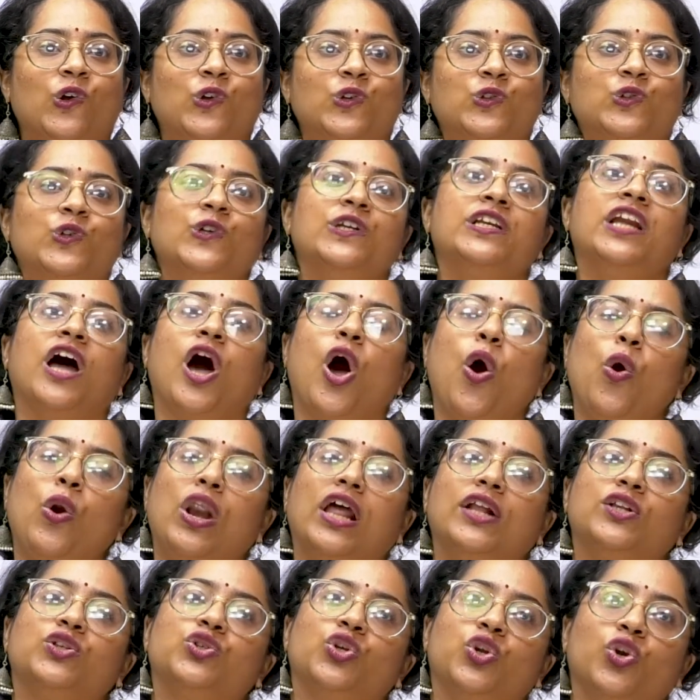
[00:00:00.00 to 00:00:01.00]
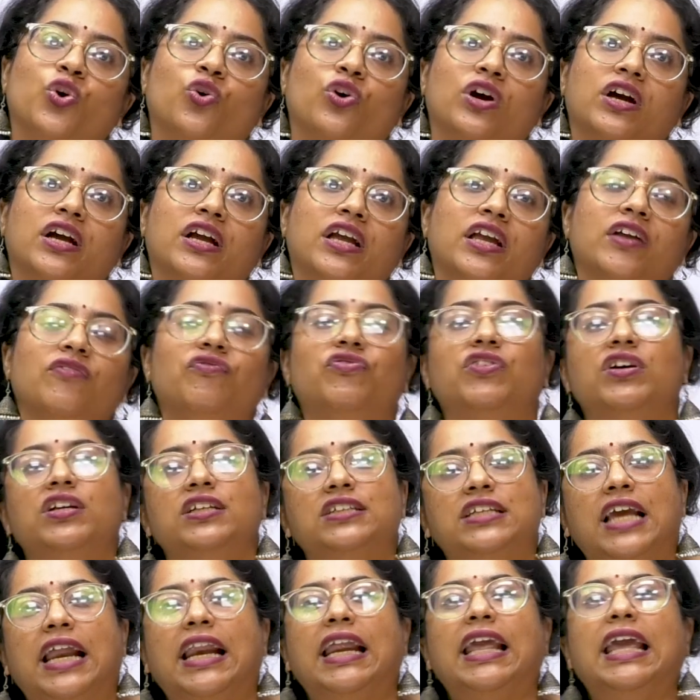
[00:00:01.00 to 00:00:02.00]
So now let's look if there
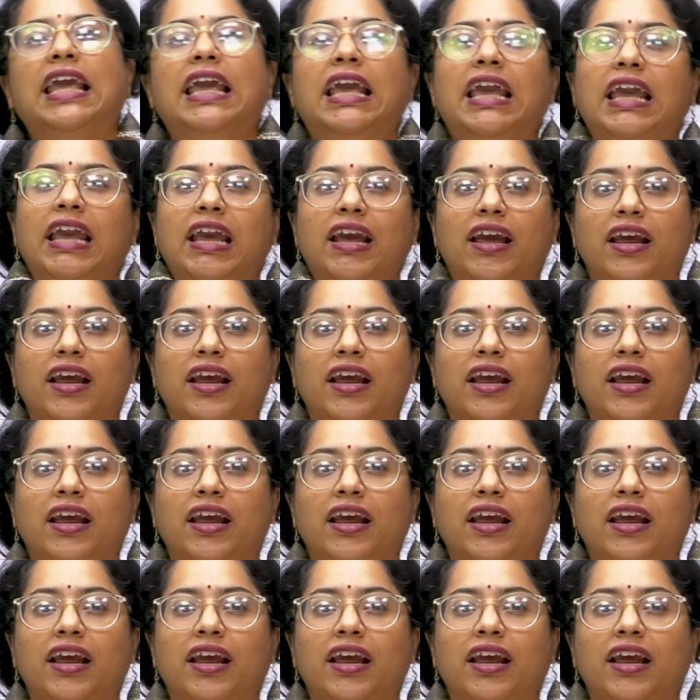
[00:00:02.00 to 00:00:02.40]
is any